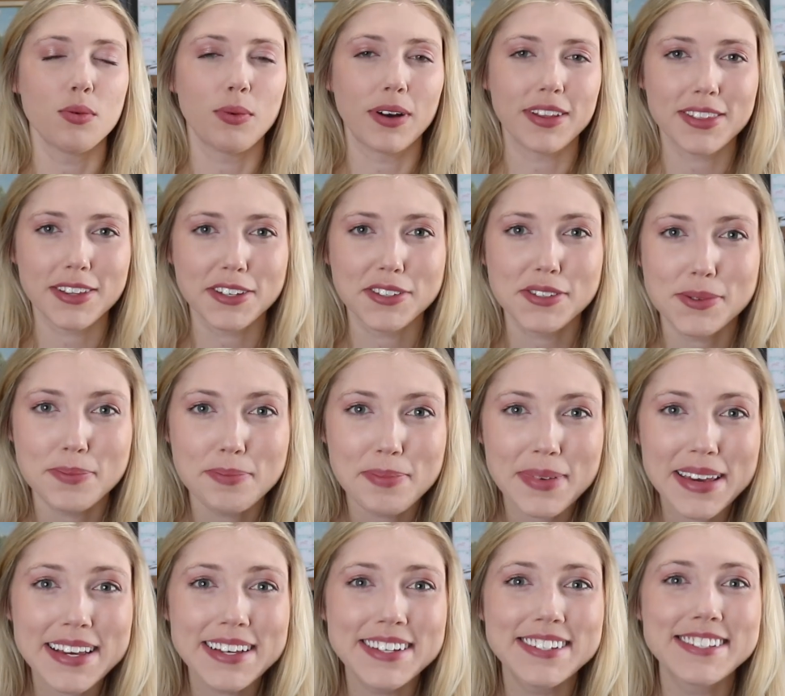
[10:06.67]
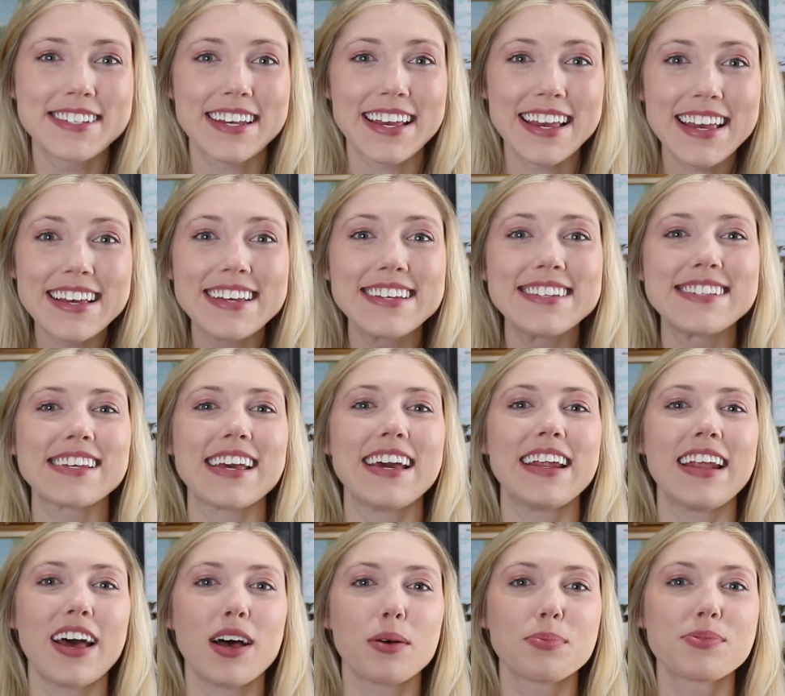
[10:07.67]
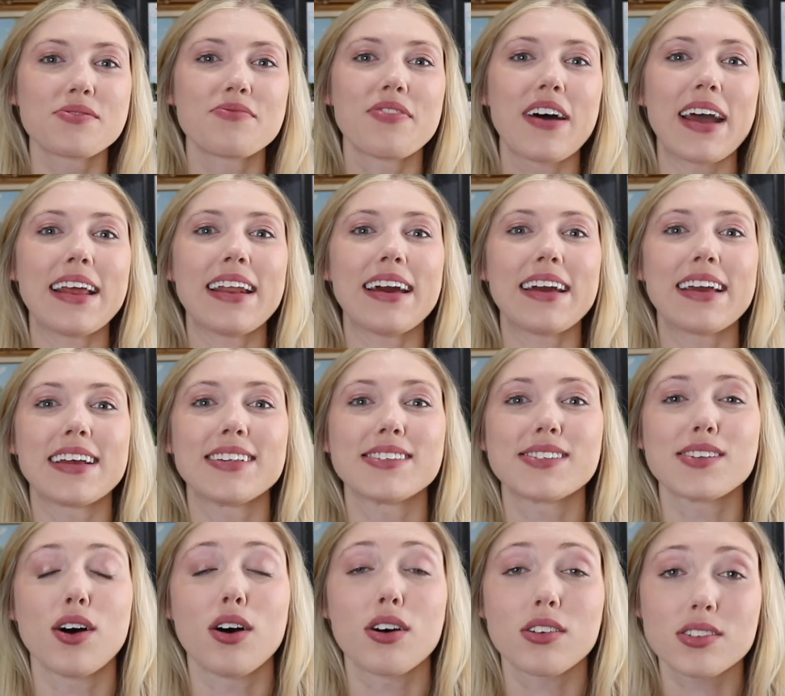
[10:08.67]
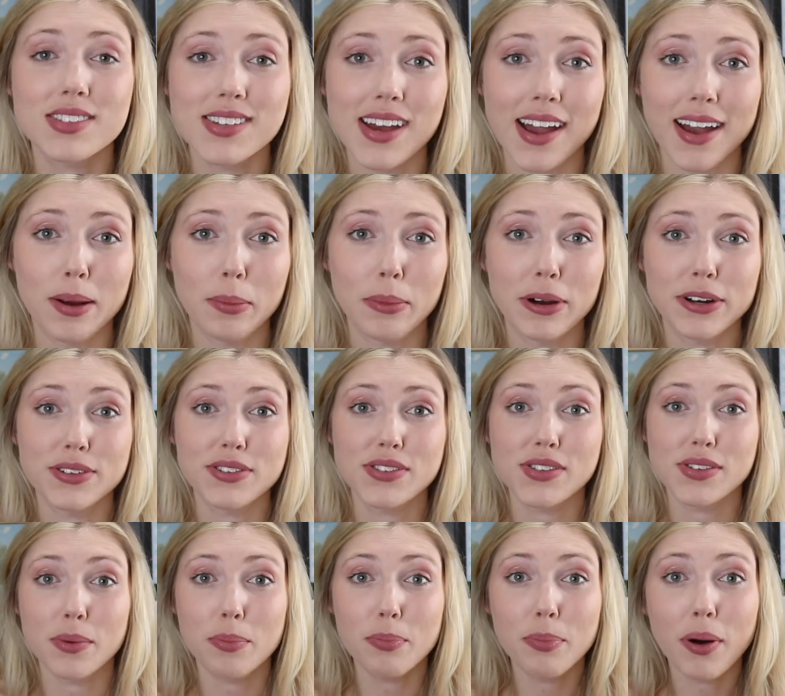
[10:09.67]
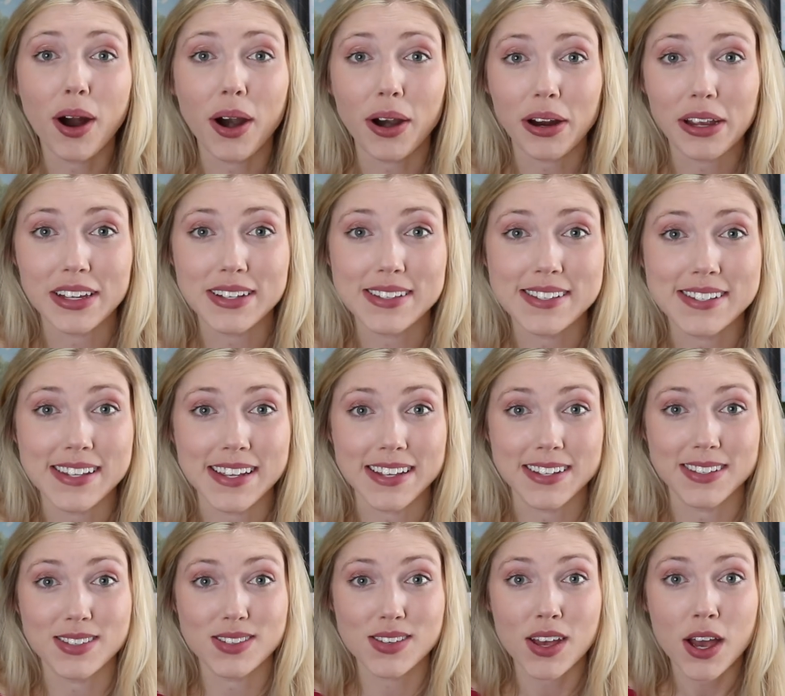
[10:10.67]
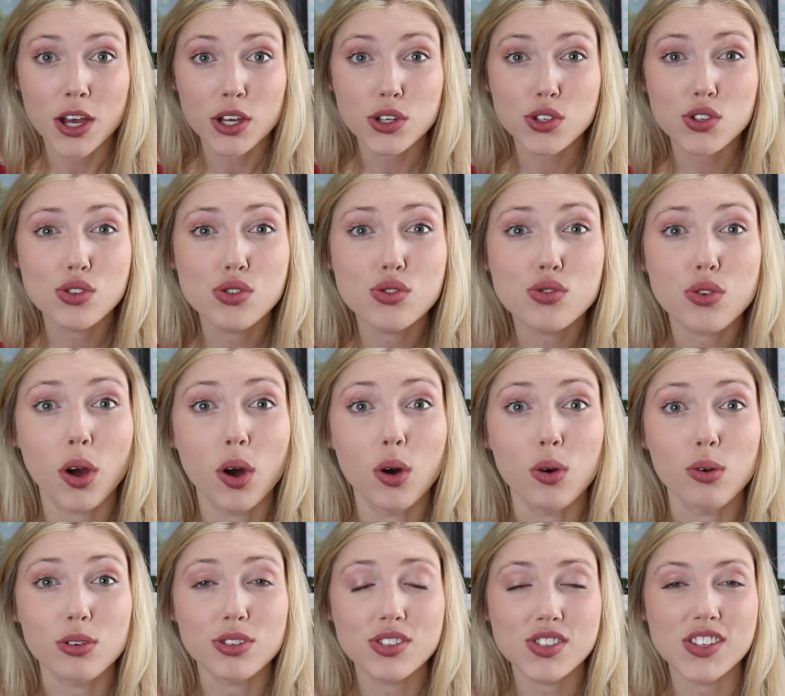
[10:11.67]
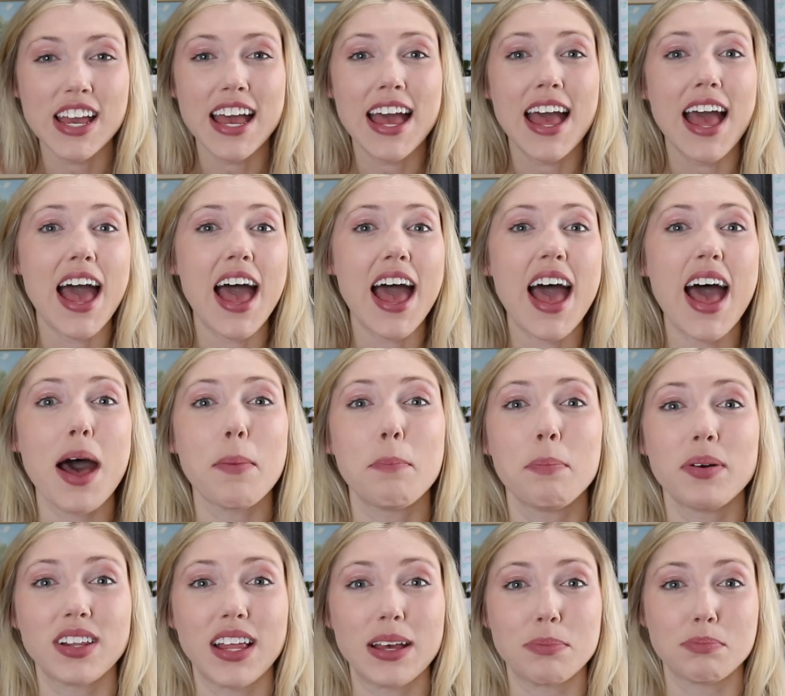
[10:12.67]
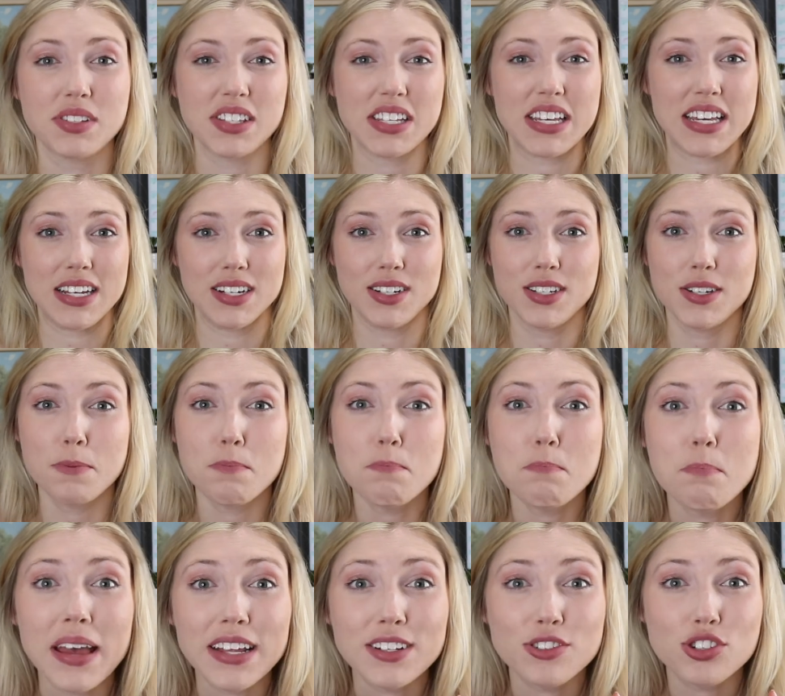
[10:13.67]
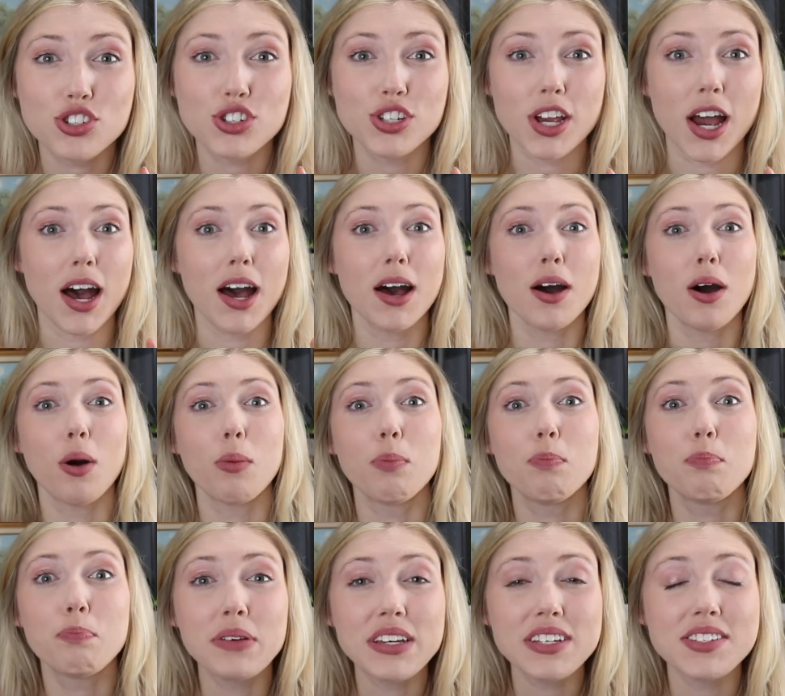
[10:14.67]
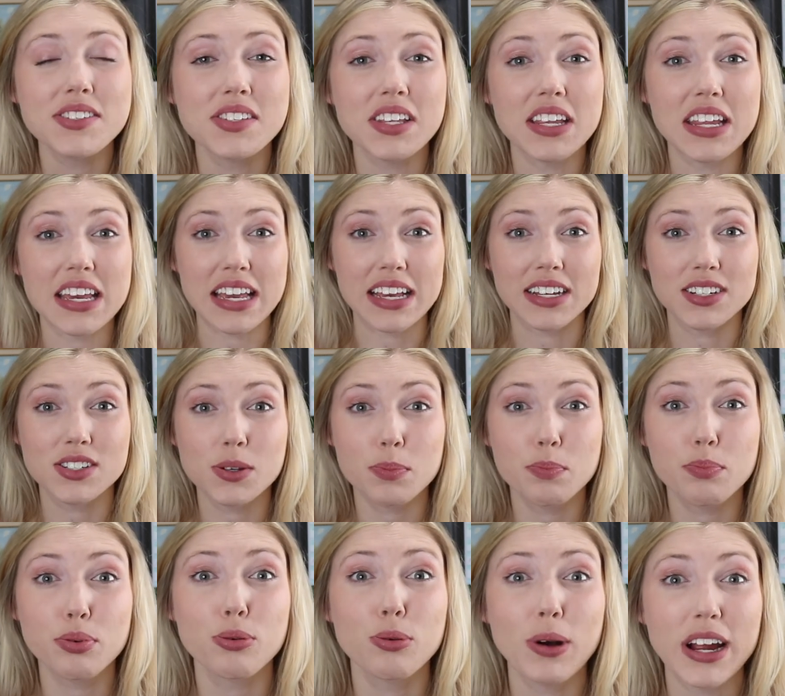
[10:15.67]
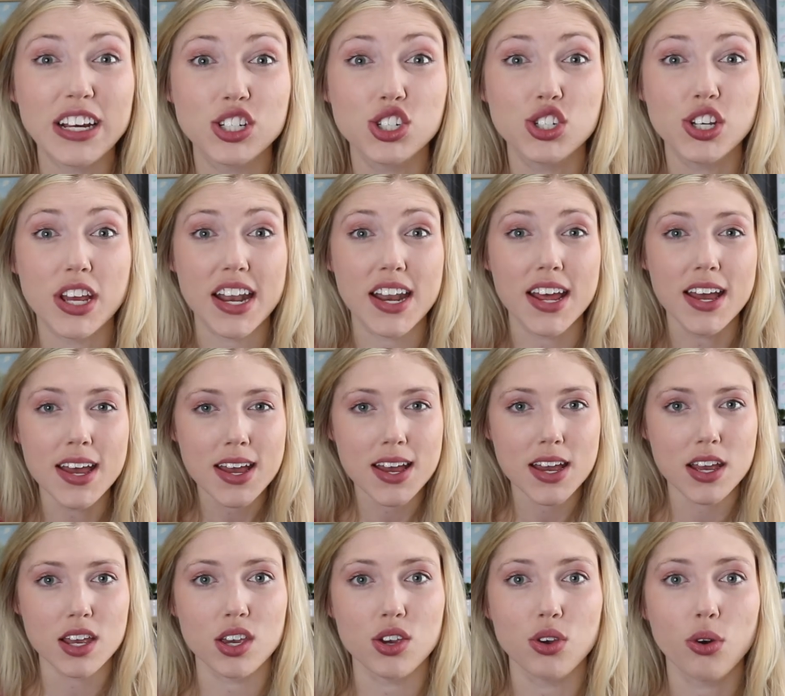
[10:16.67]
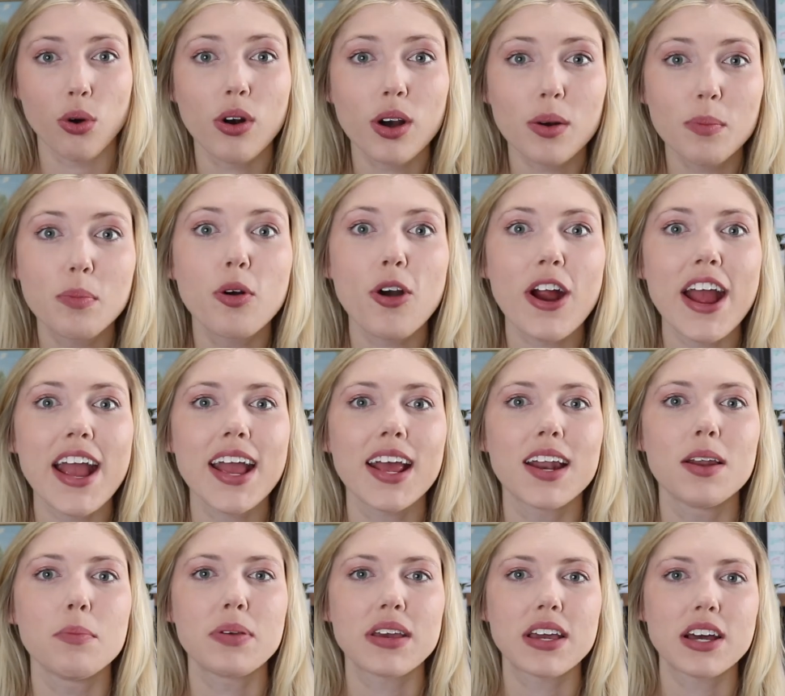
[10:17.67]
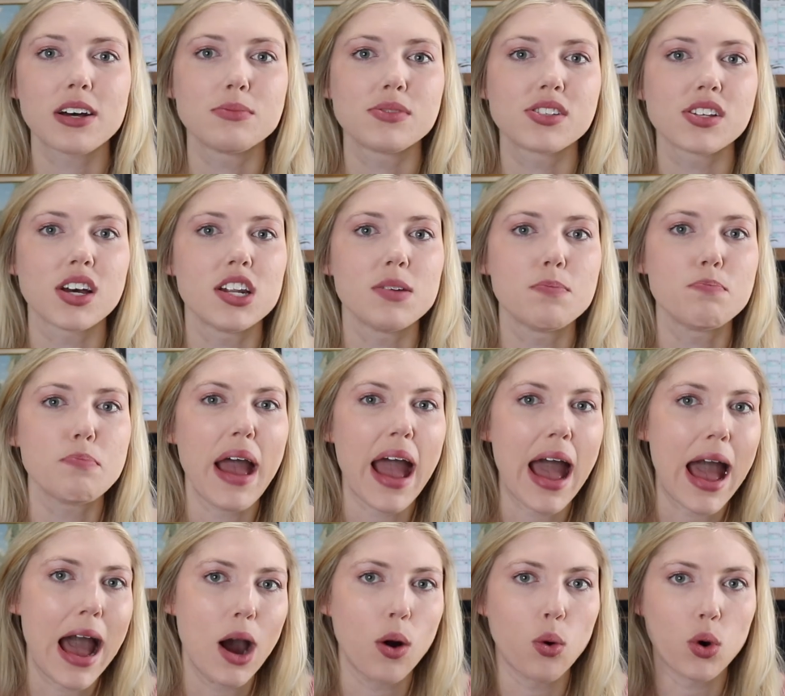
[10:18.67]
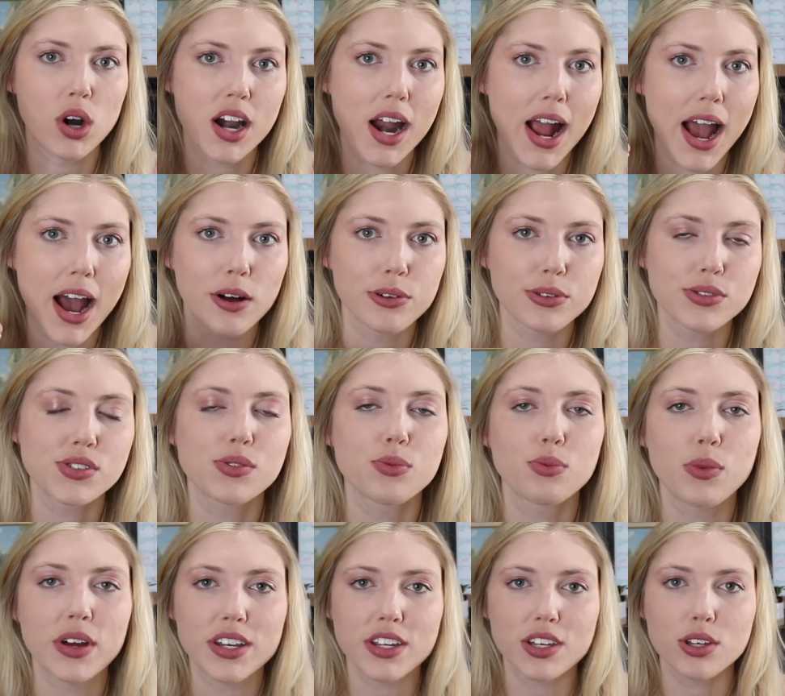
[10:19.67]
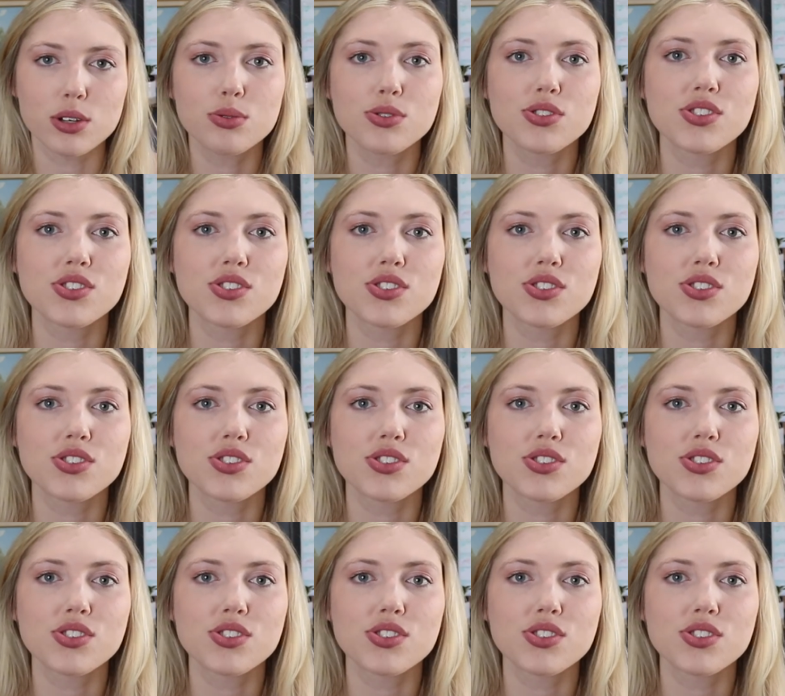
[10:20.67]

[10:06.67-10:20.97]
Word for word: What this means is it helps fight against Alzheimer's, Parkinson's, strokes, epilepsy, dementia, obesity, depression, your brain becomes a powerhouse when you